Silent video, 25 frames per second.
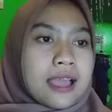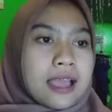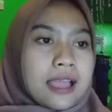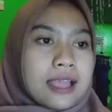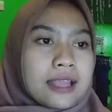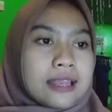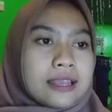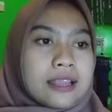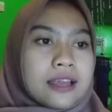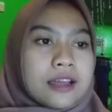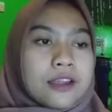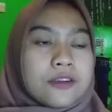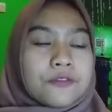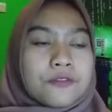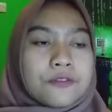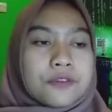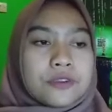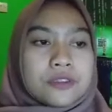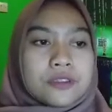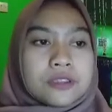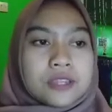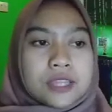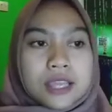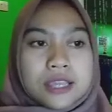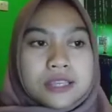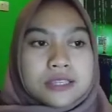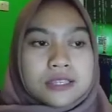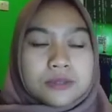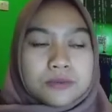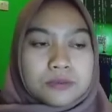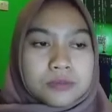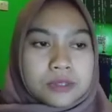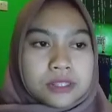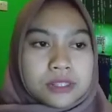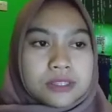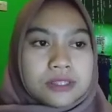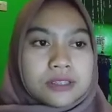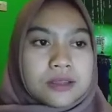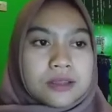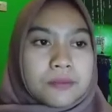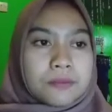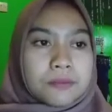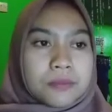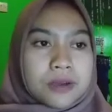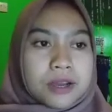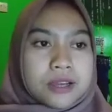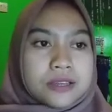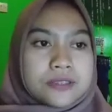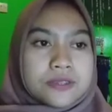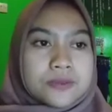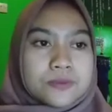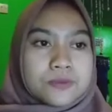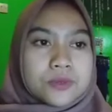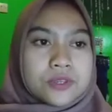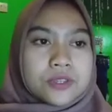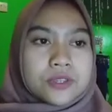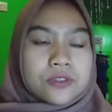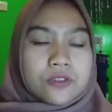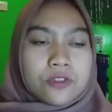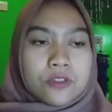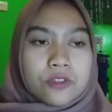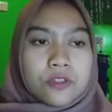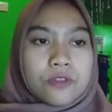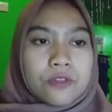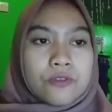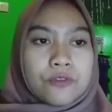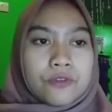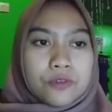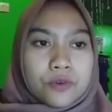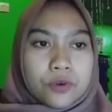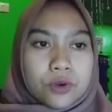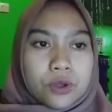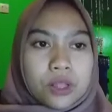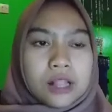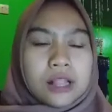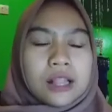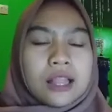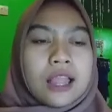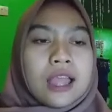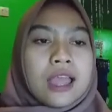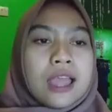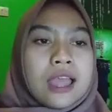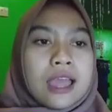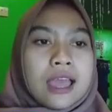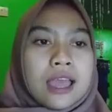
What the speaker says: An advertisement must be truthful